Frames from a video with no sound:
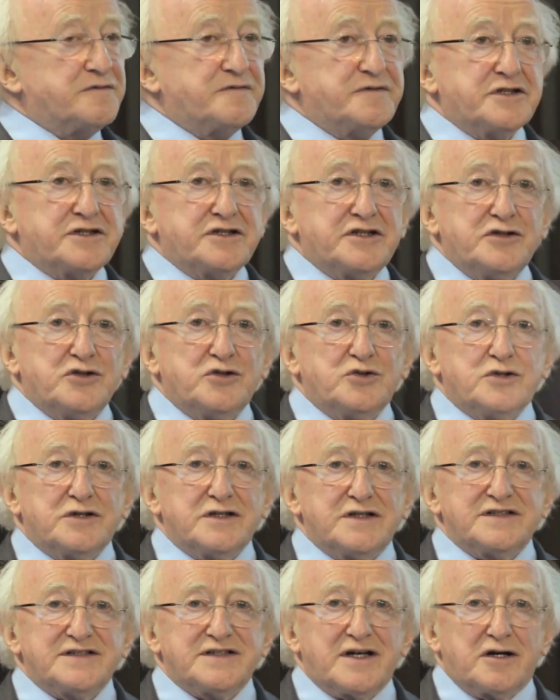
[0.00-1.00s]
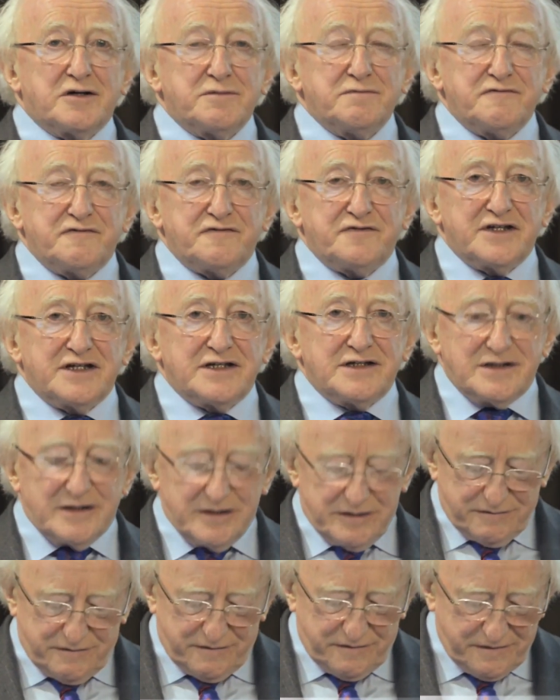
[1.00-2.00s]
fircinóthe san
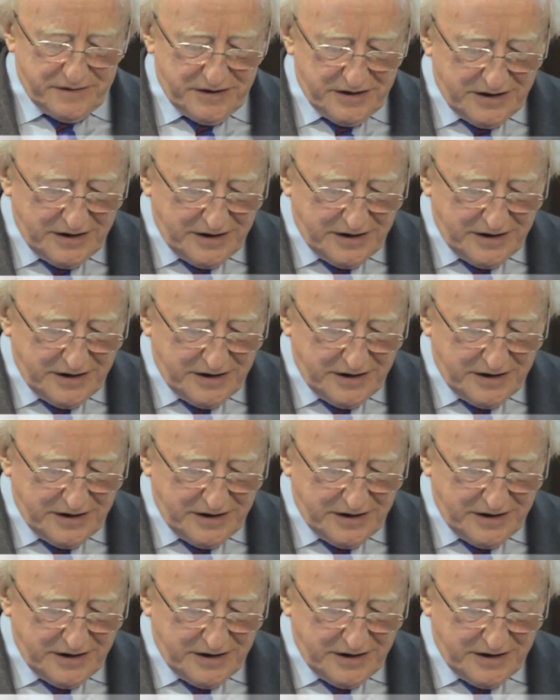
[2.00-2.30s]
bheith